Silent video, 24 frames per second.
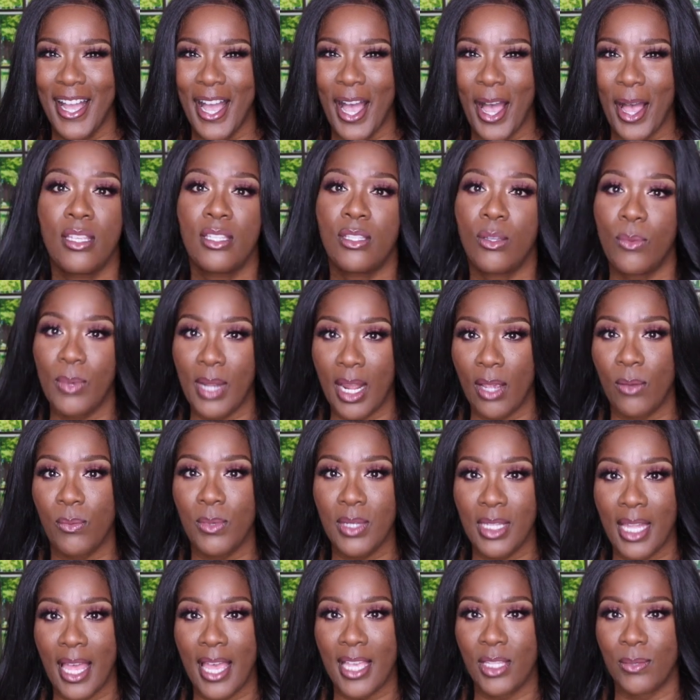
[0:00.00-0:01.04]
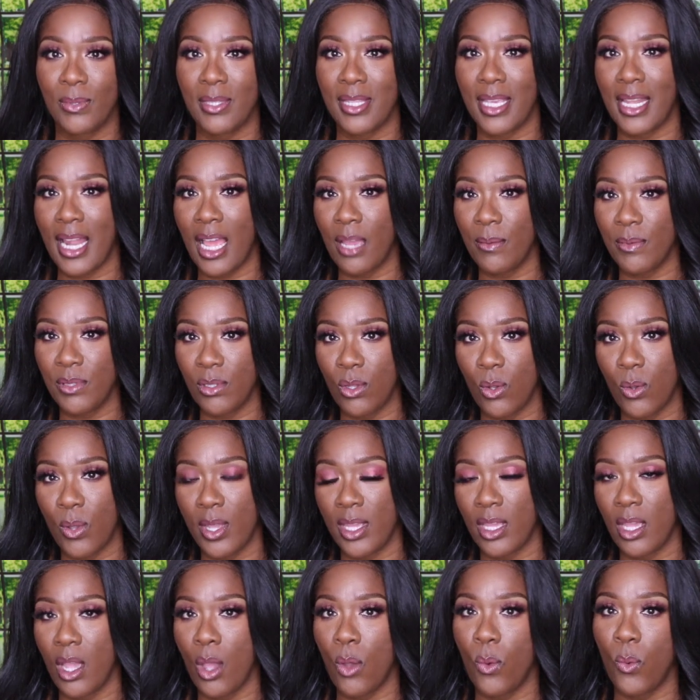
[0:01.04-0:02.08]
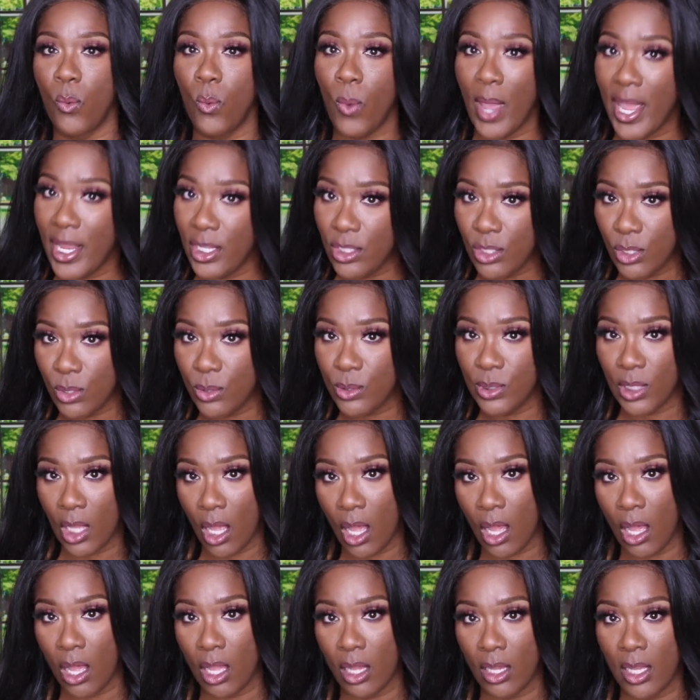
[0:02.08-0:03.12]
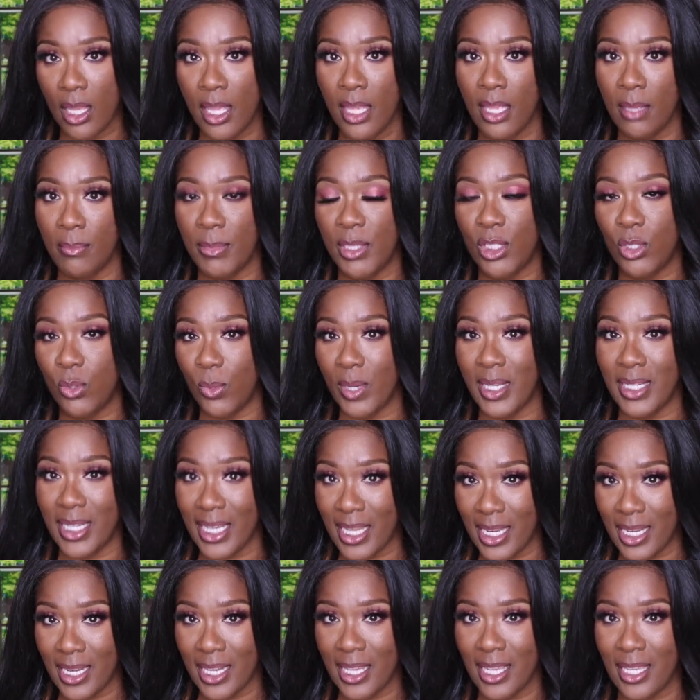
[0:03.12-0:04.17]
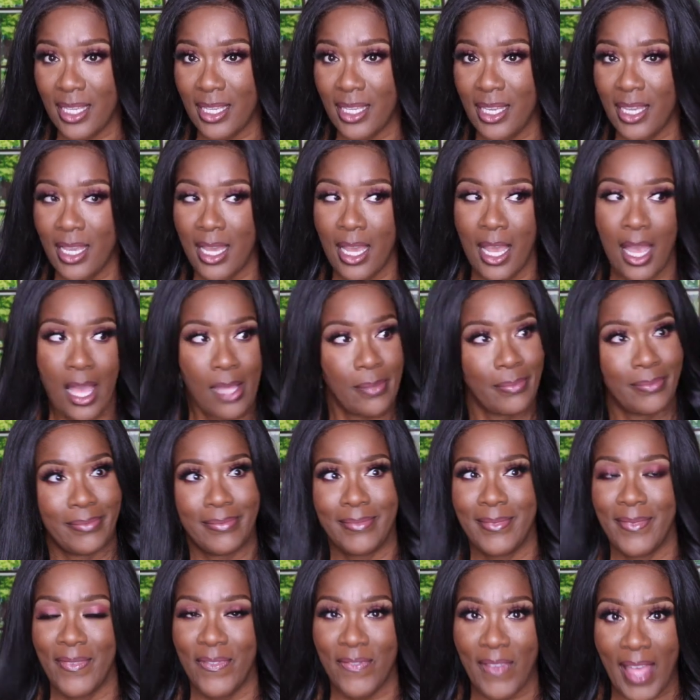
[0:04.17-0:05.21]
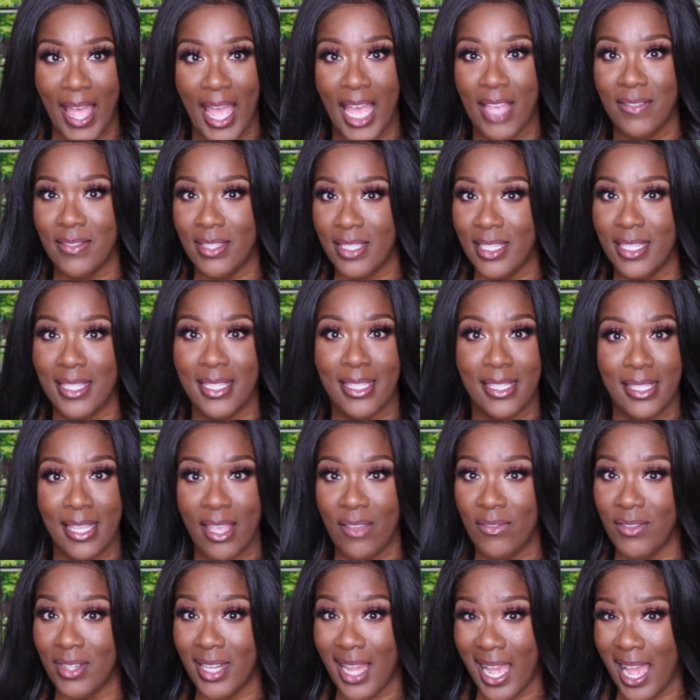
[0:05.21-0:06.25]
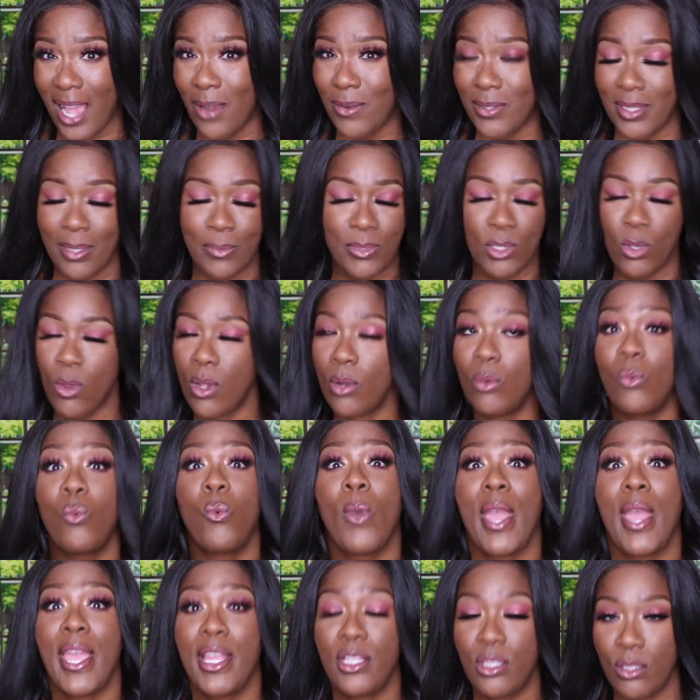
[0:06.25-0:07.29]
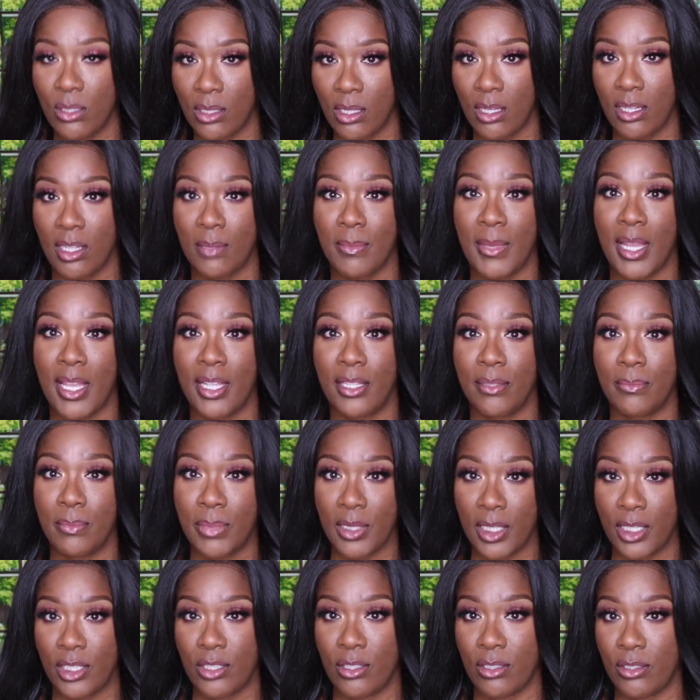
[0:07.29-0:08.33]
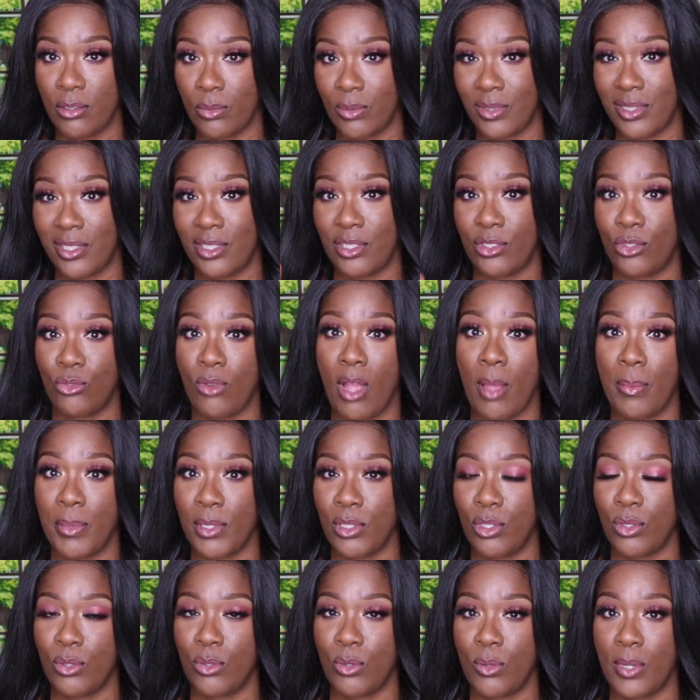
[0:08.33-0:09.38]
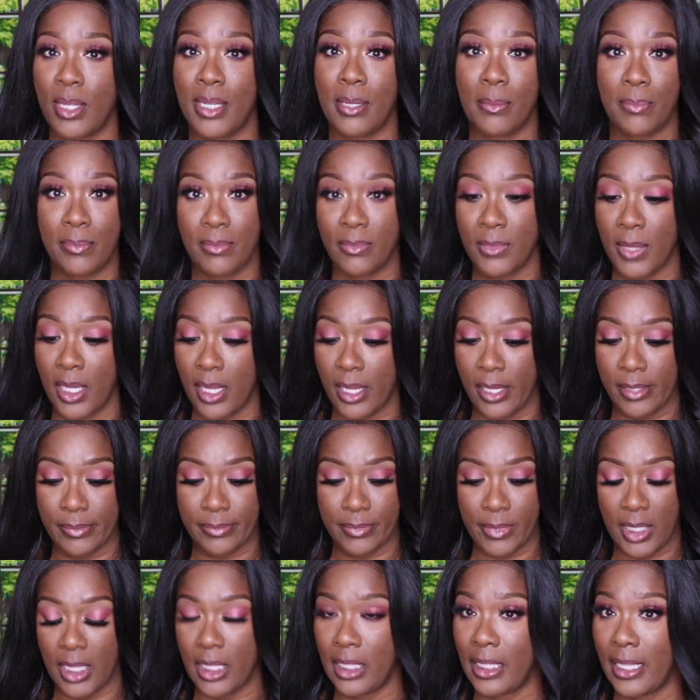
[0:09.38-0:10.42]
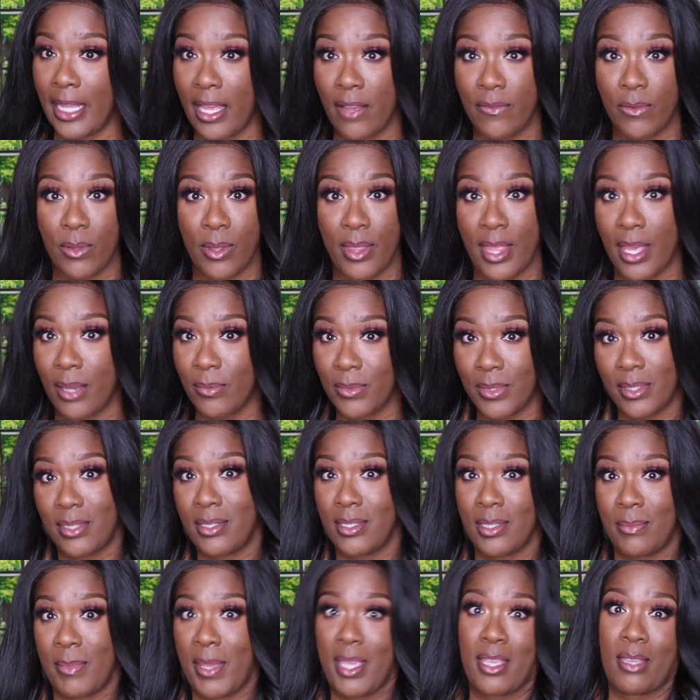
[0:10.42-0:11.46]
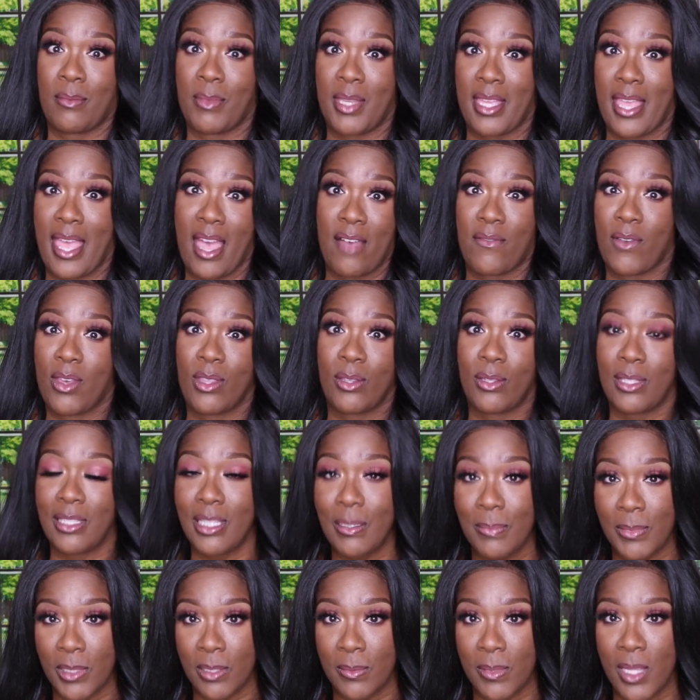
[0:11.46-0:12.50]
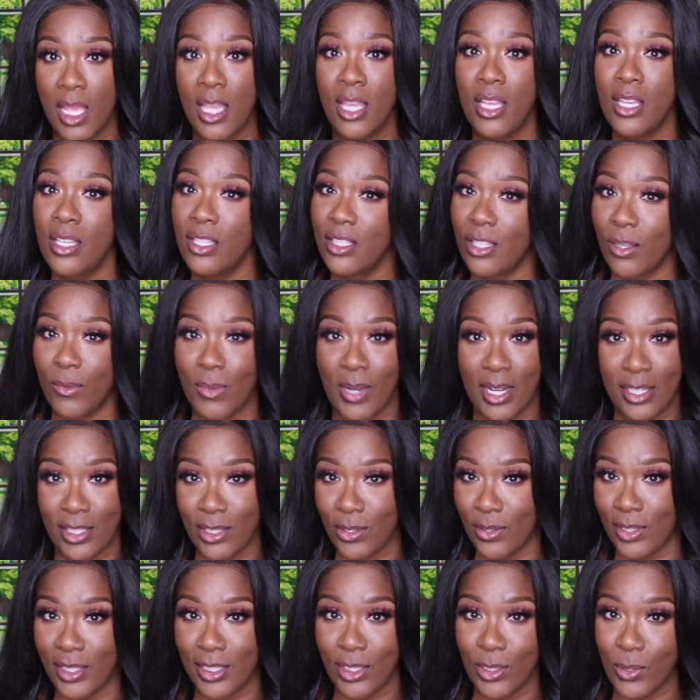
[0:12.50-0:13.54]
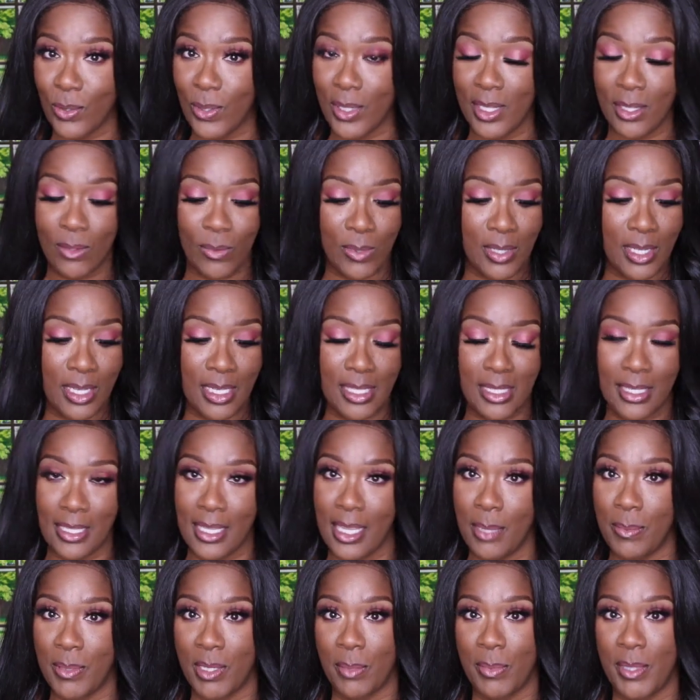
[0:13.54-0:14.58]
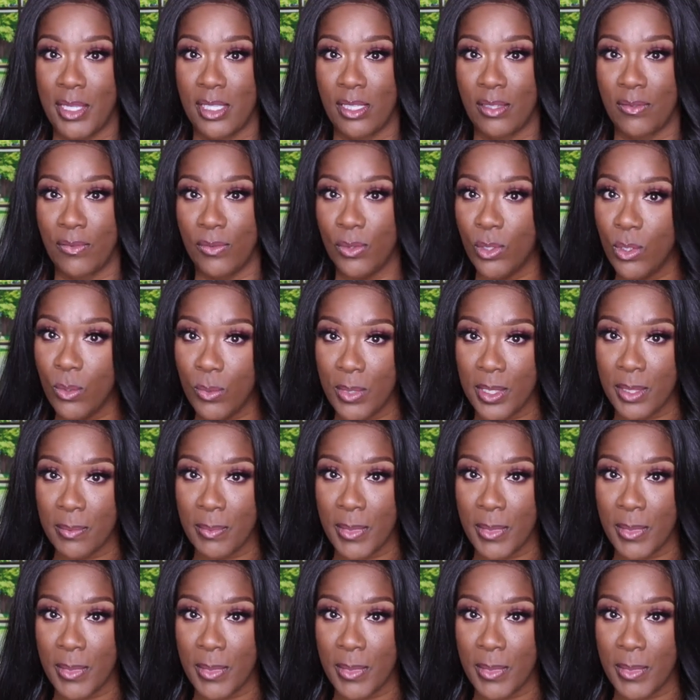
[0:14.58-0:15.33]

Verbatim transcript: uh, so what I realized was that I was going way too long between eating five, six, seven hours. I was going way too long and my blood sugars was dropping to an um, a level that was just making me have all those symptoms. So what I started doing was keeping a piece of fruit with